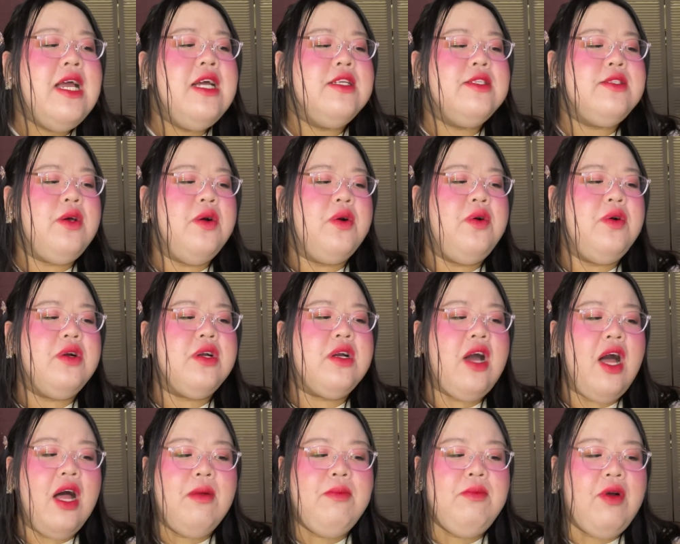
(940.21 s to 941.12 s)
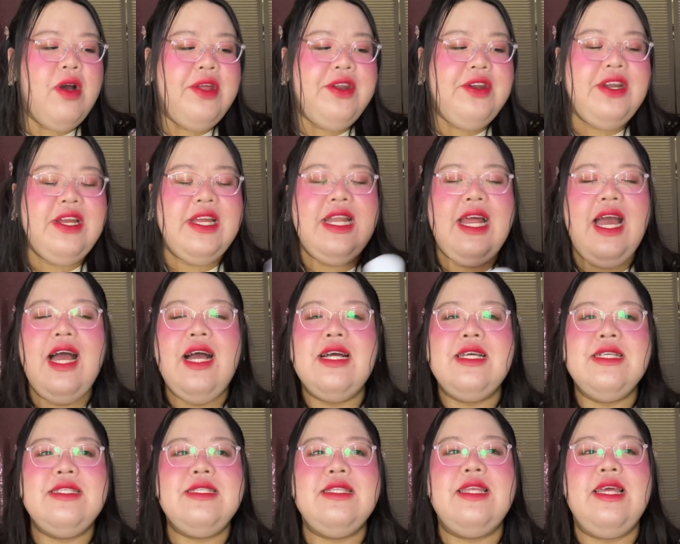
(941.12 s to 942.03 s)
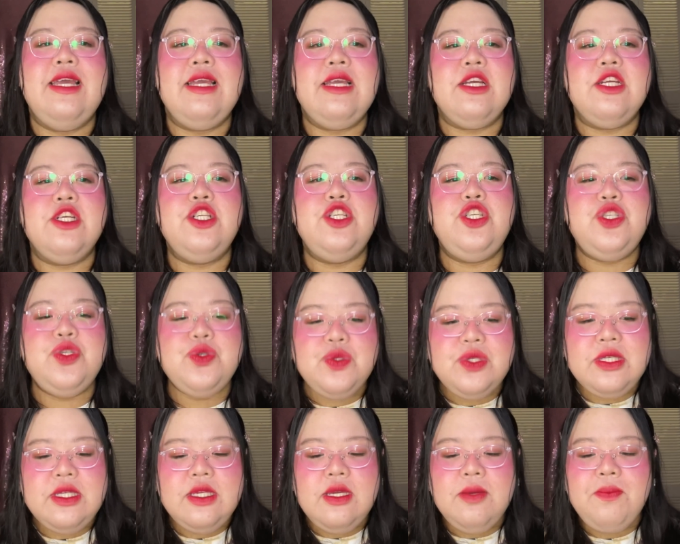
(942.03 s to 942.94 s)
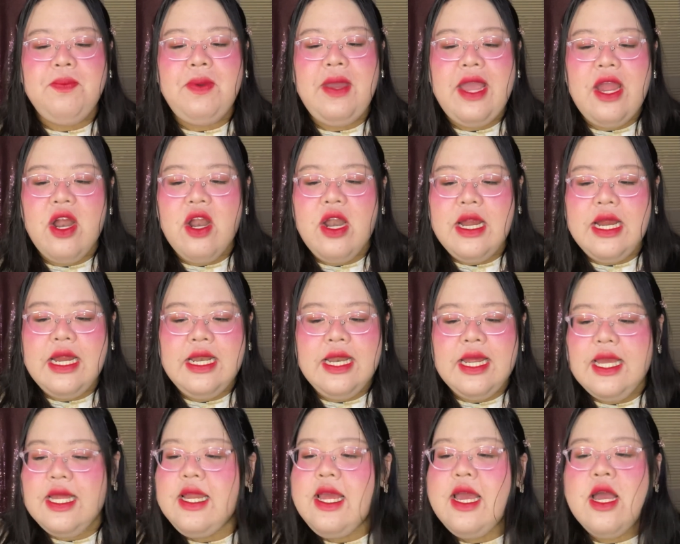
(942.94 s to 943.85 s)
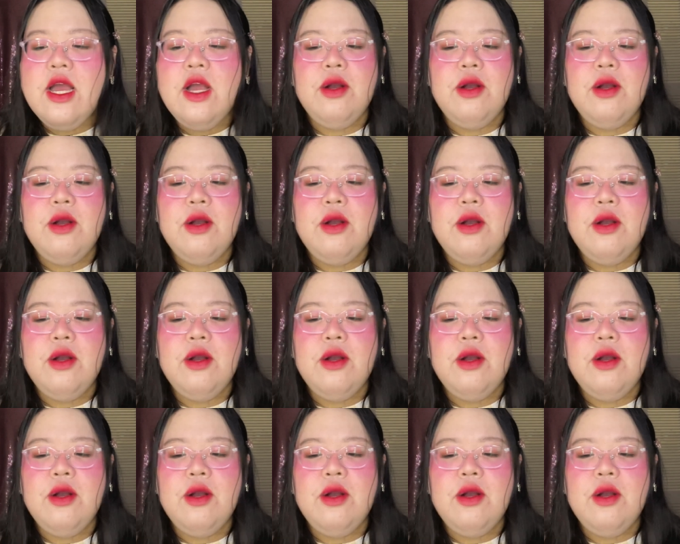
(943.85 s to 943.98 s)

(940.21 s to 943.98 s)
So Calm Water, it has like juicy pear in it,